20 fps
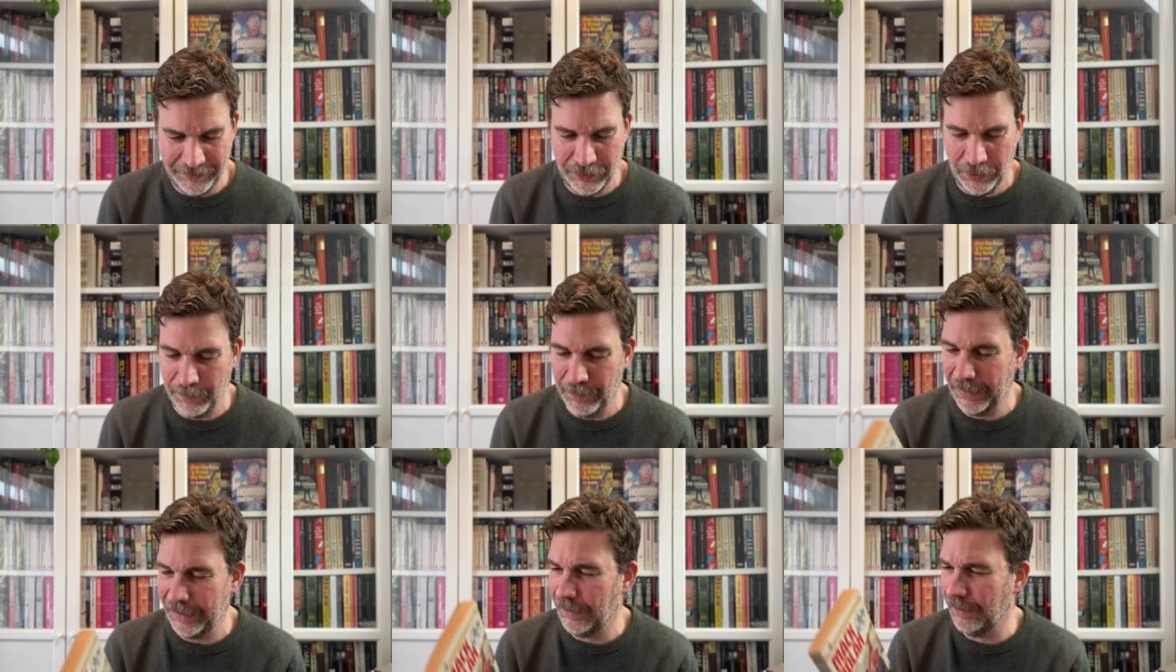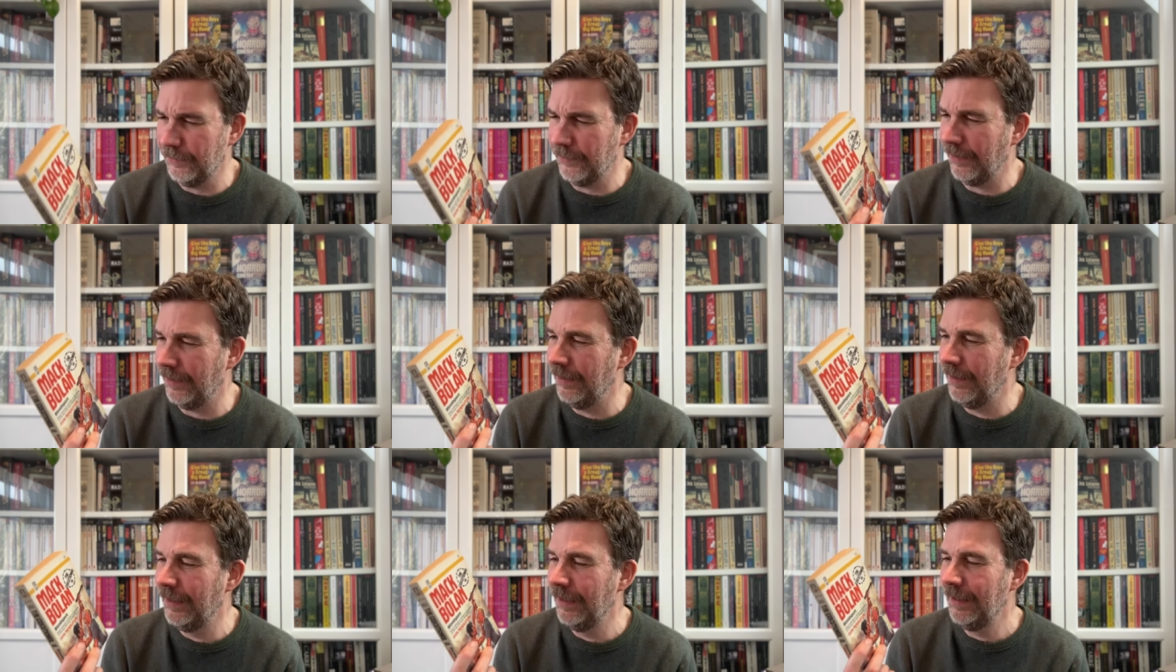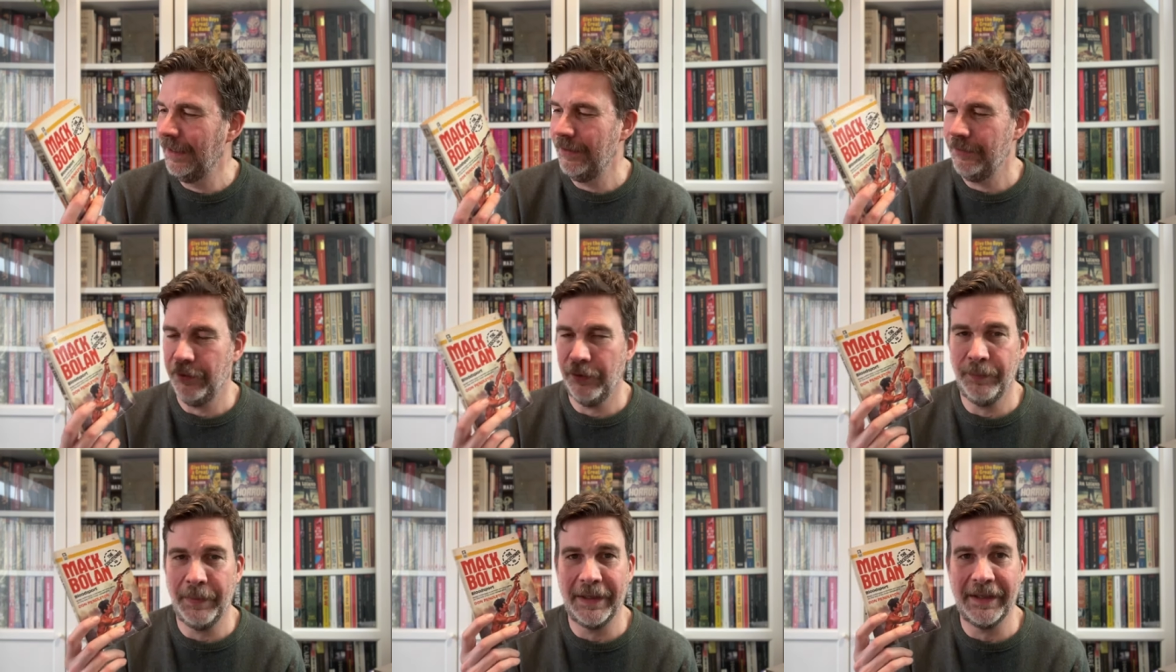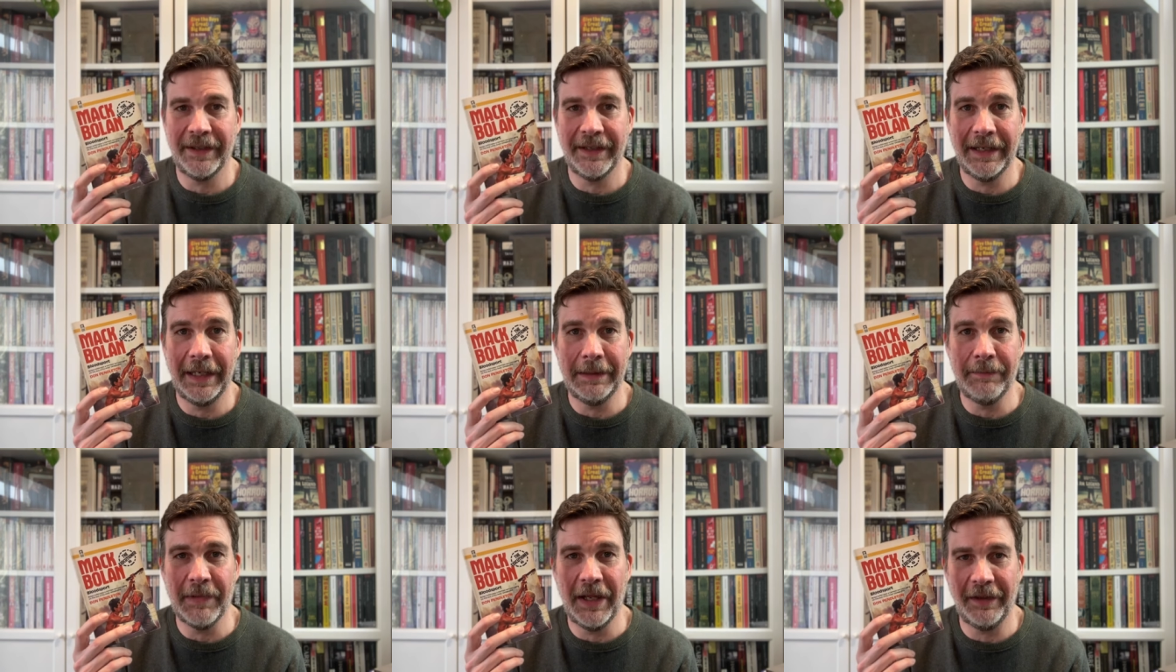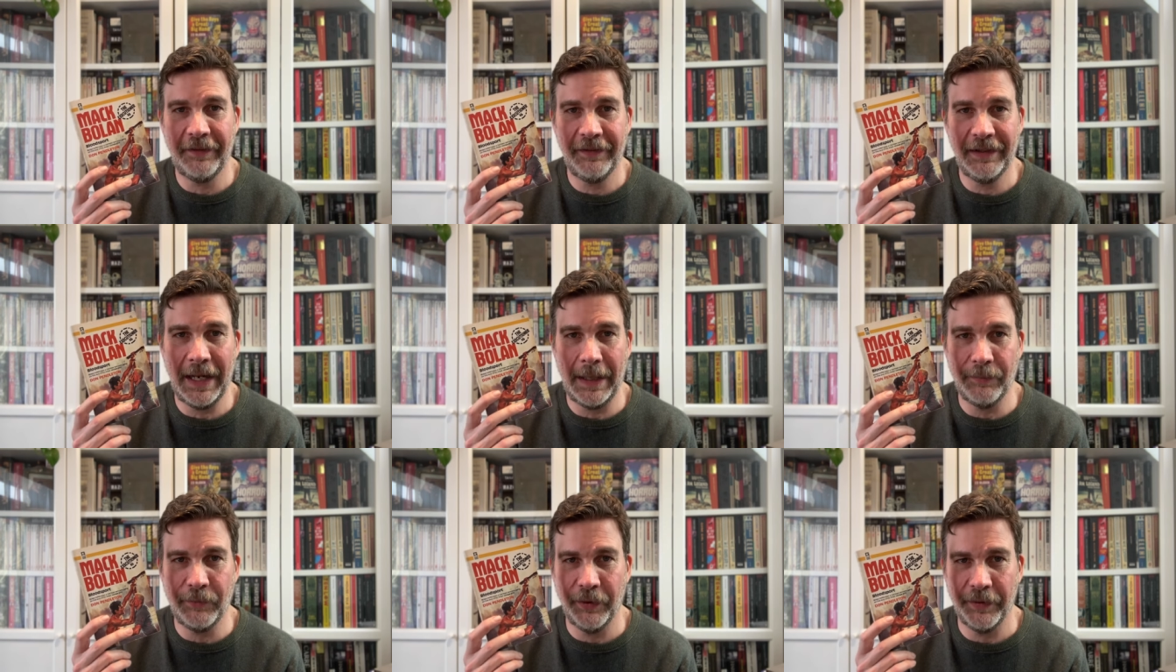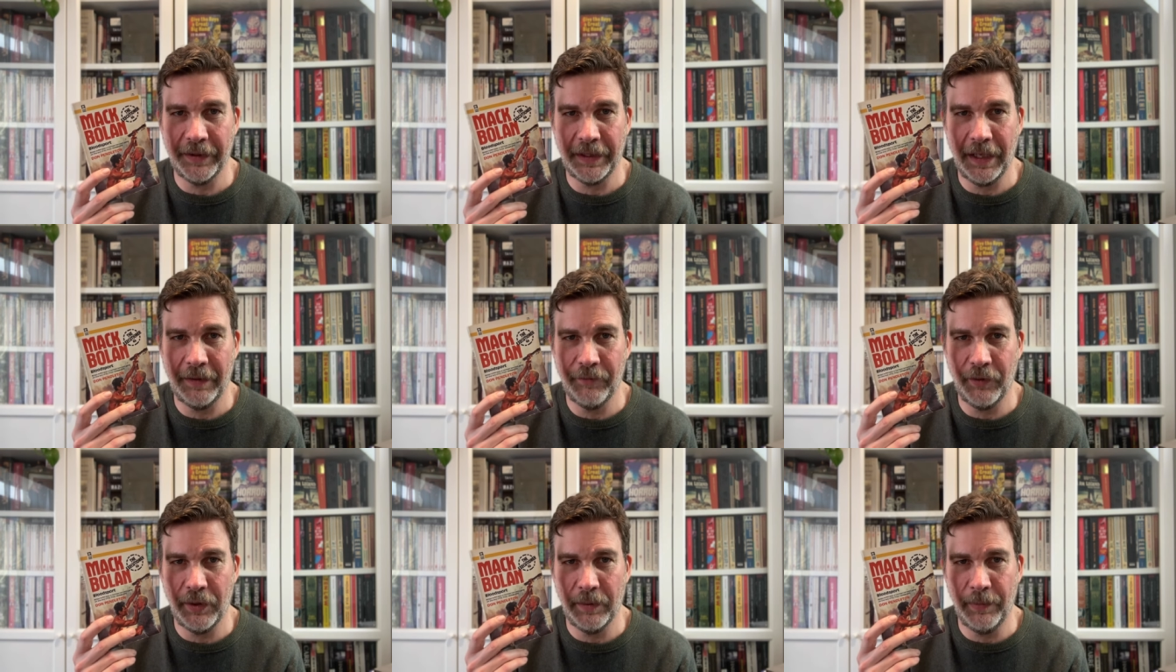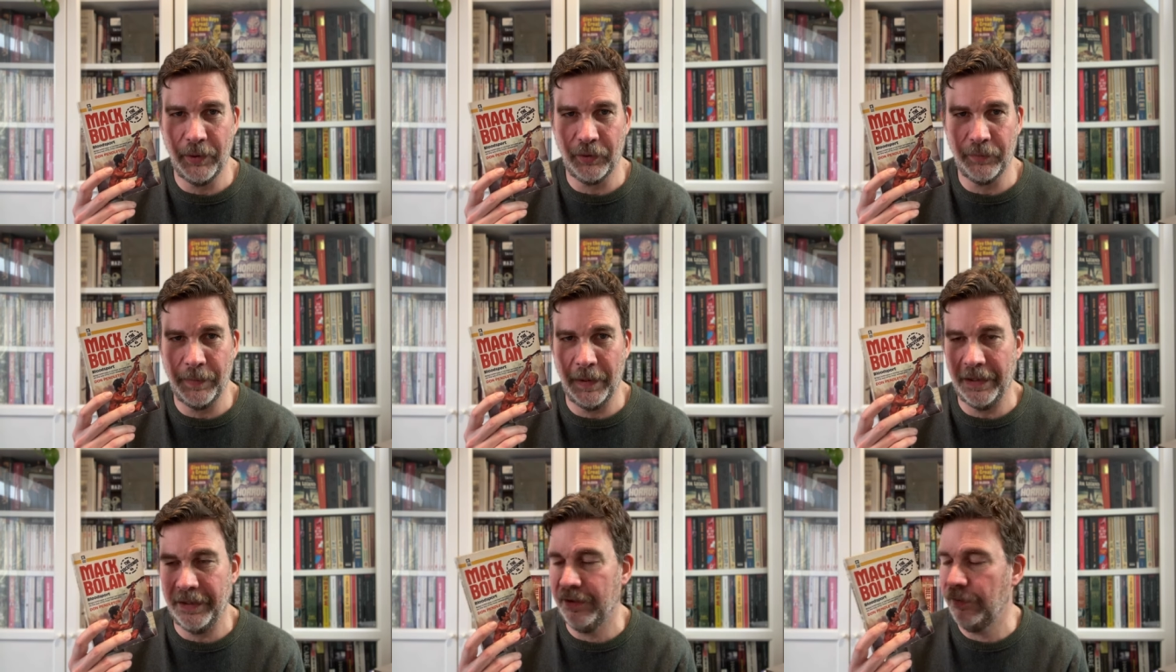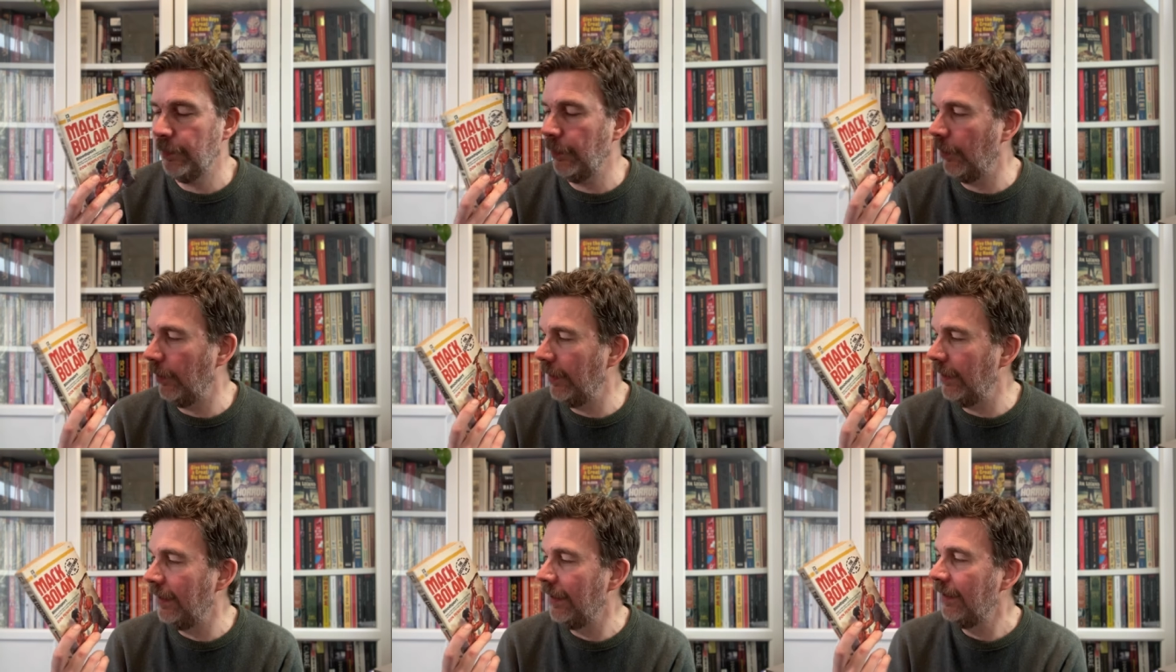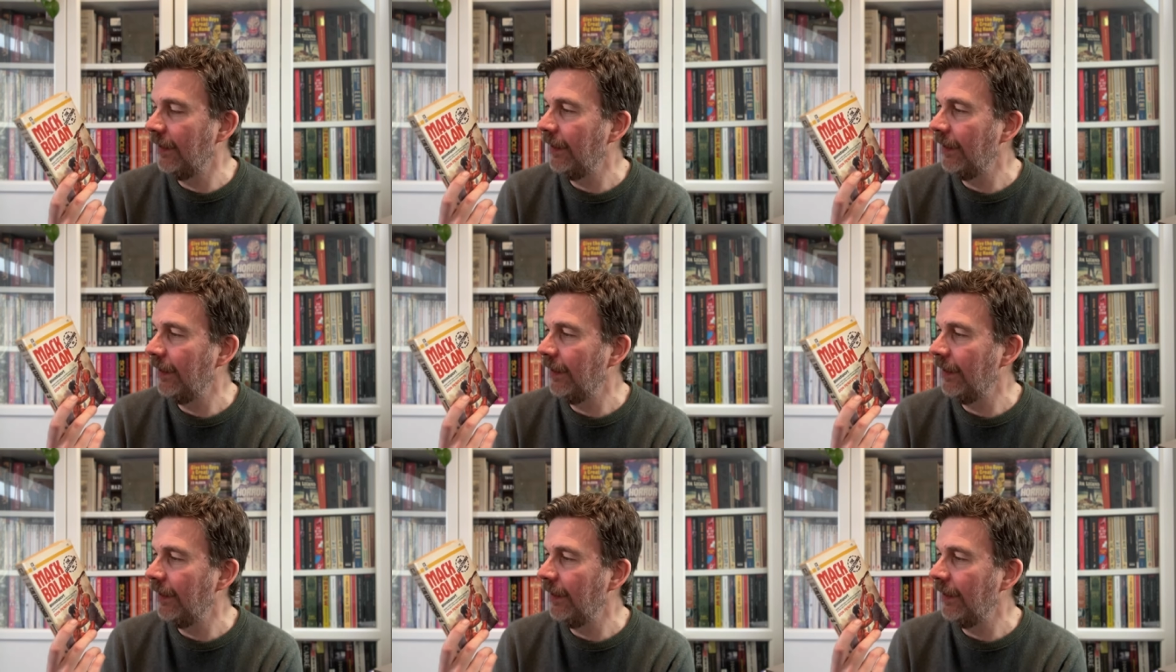Don Pendleton just being the name they slapped on the cover of the books by this point.